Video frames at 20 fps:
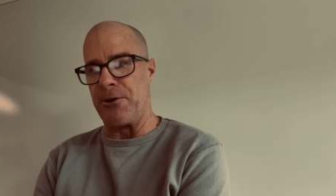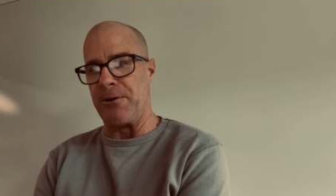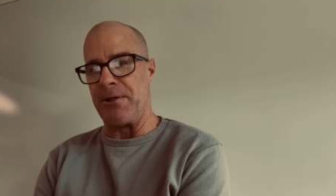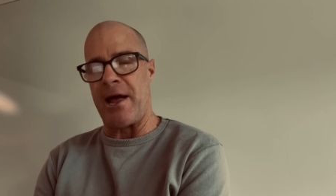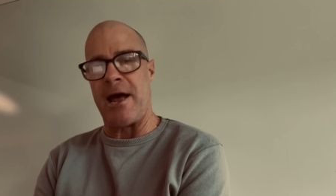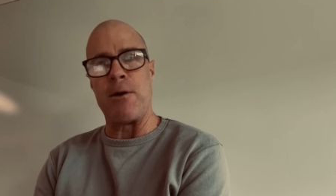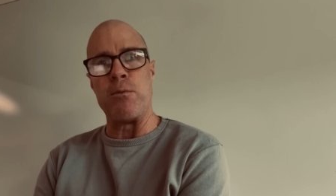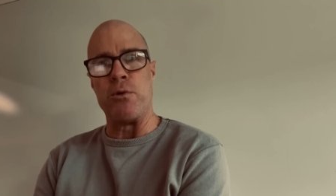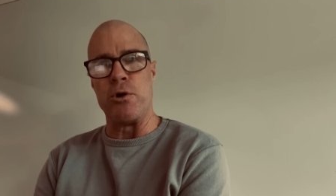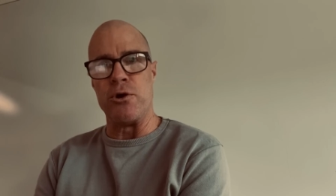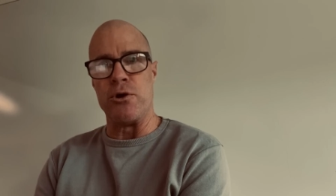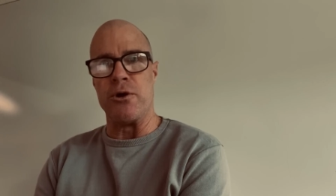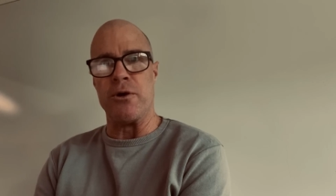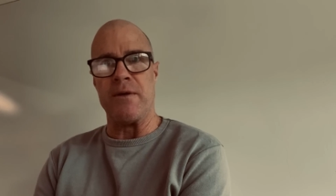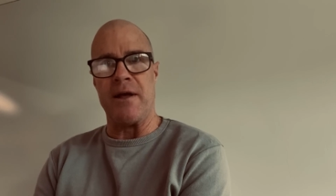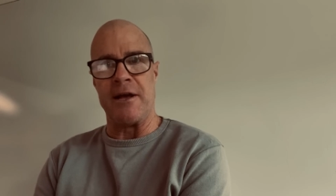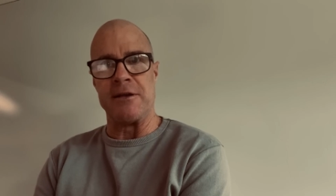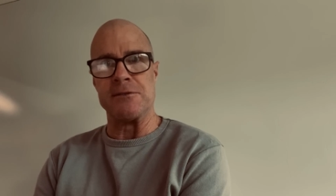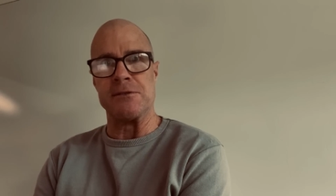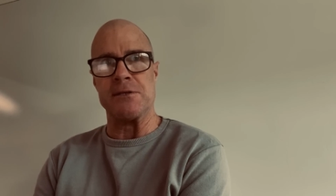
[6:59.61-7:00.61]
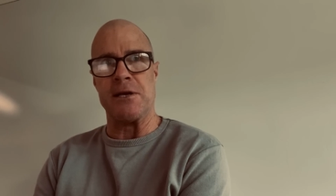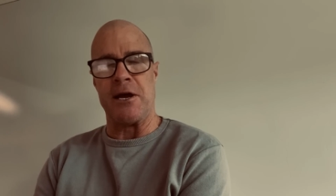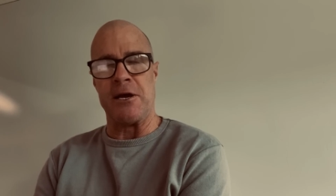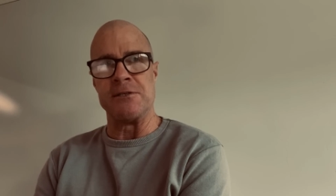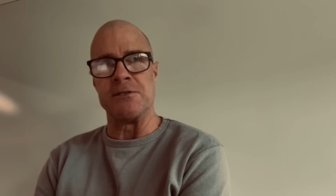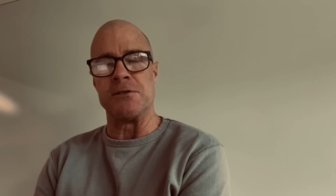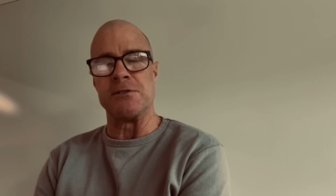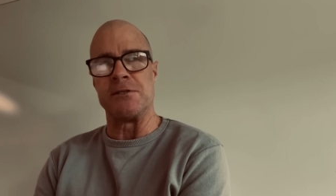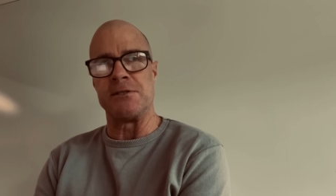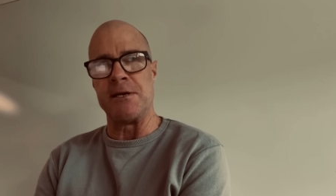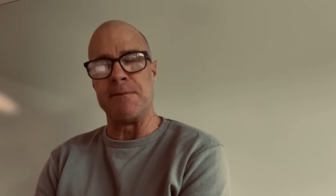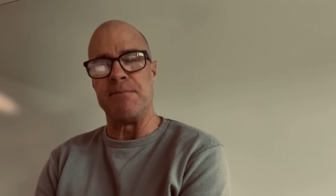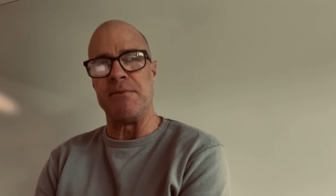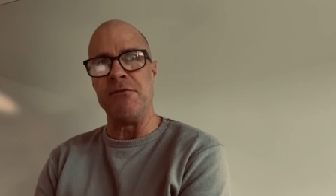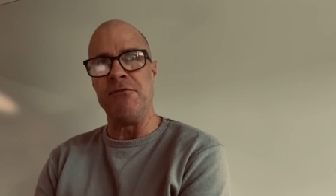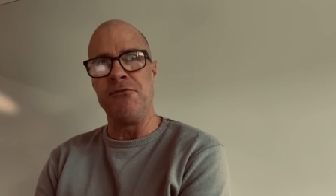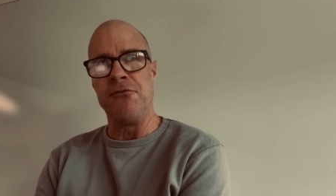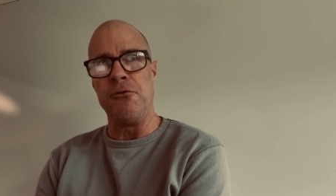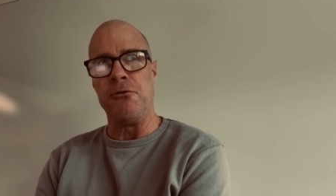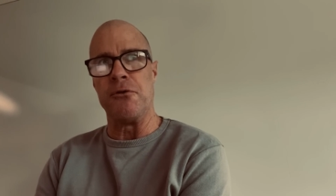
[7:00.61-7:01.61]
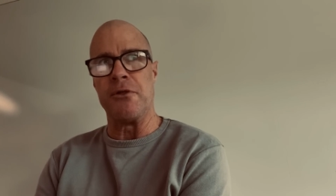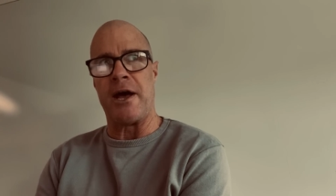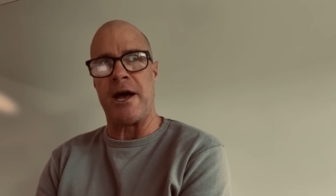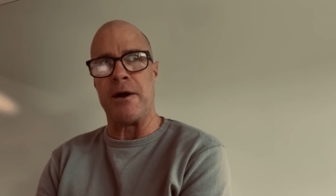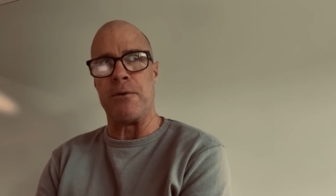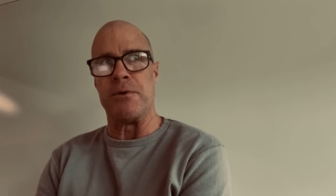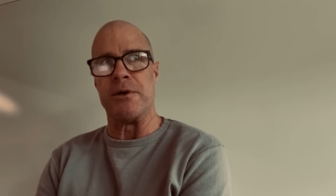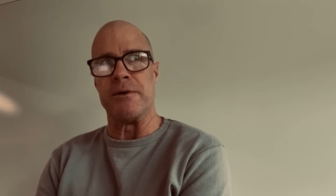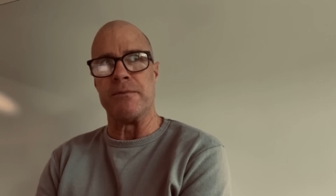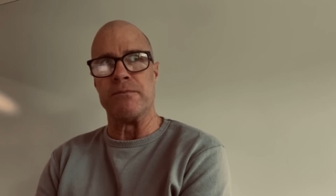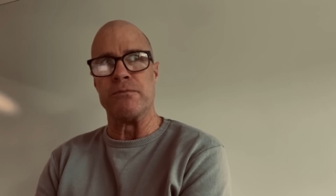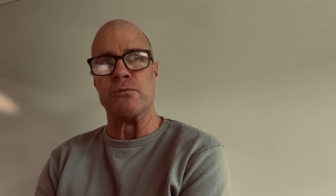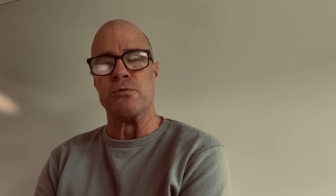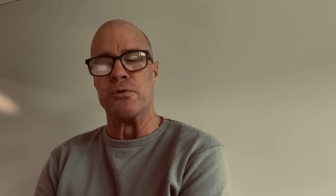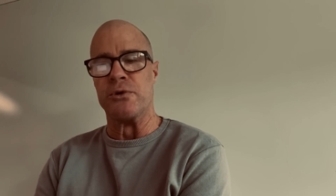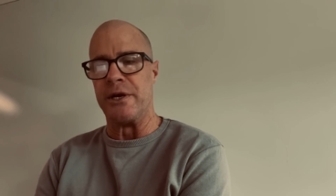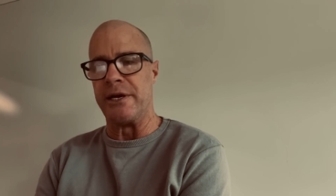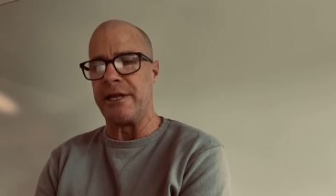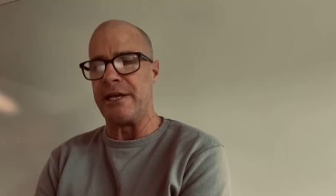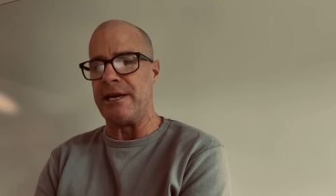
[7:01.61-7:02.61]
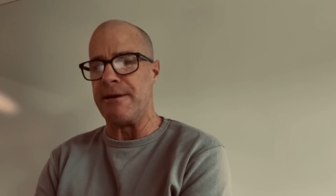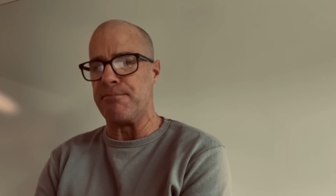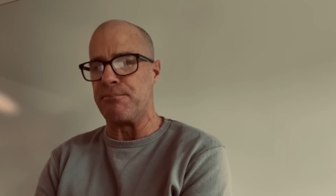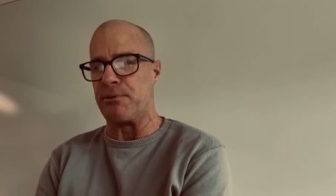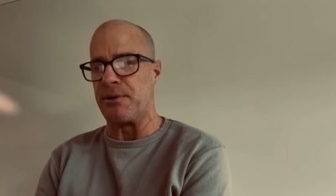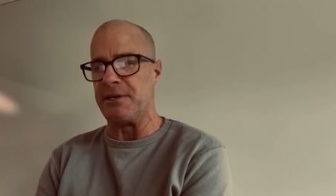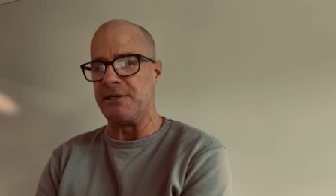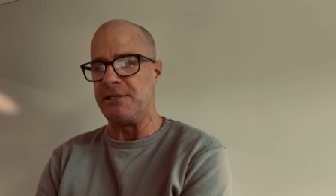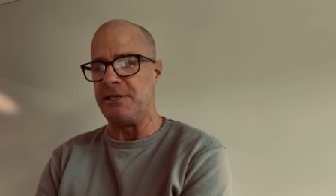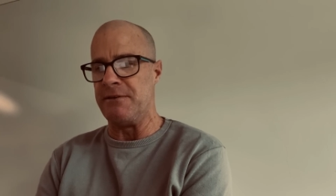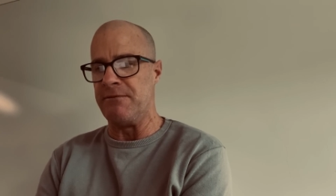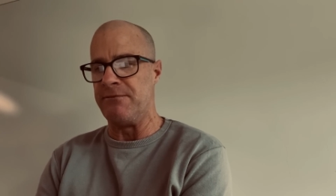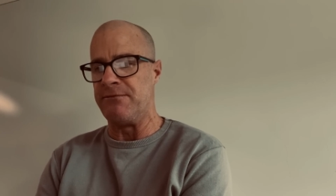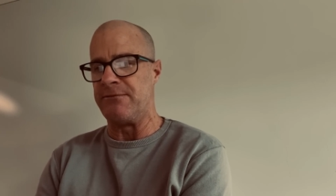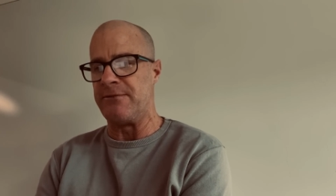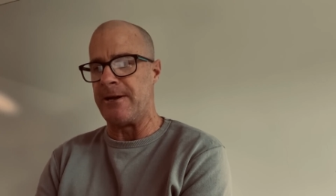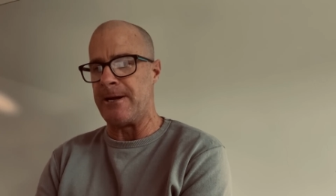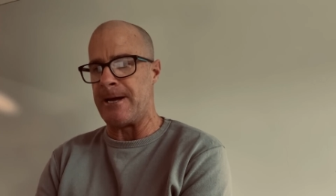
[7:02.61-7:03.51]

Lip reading: And they were, as I said before, they were really impressive.